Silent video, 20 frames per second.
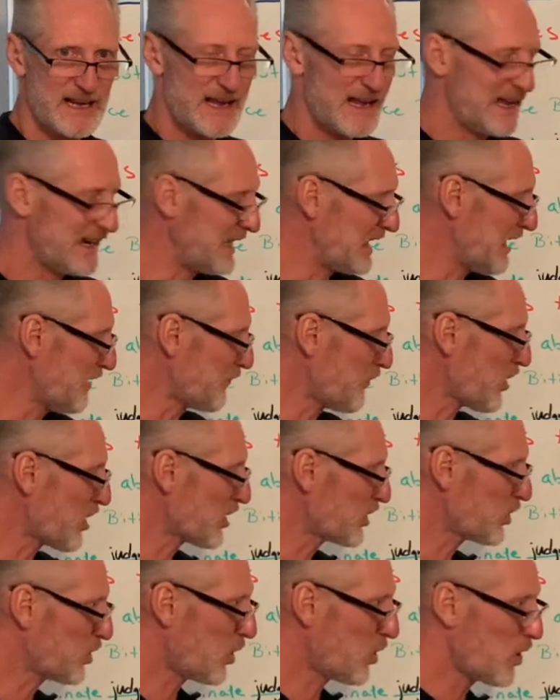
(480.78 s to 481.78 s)
And if our
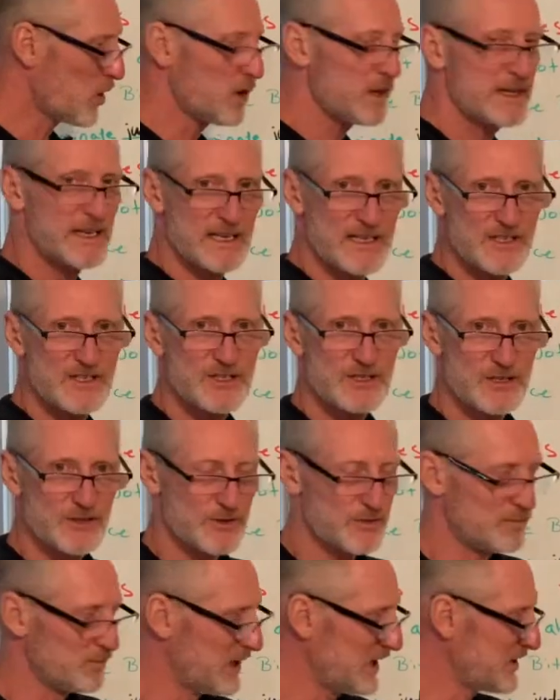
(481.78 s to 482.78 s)
goal is to,
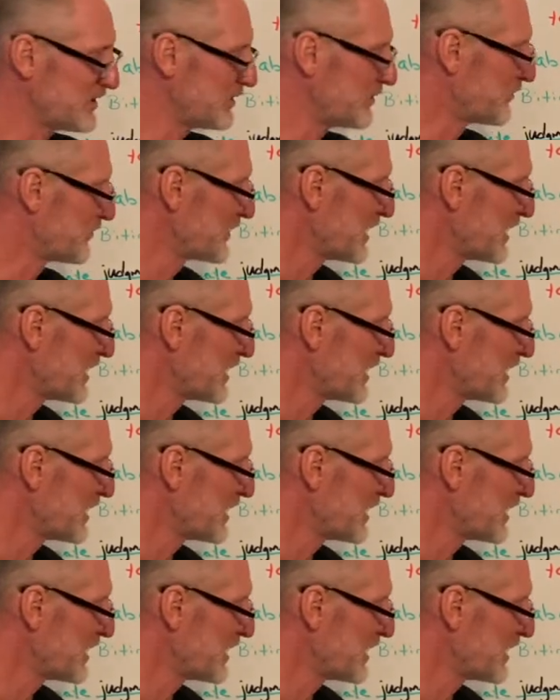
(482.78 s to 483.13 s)
bless you,